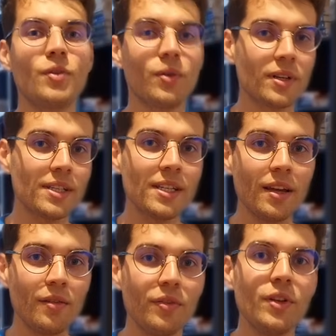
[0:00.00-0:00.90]
if you want to
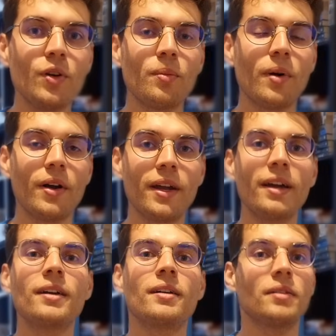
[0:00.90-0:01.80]
see a video
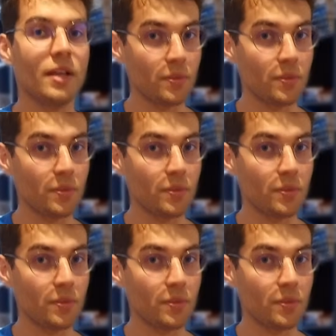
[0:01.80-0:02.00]
about it,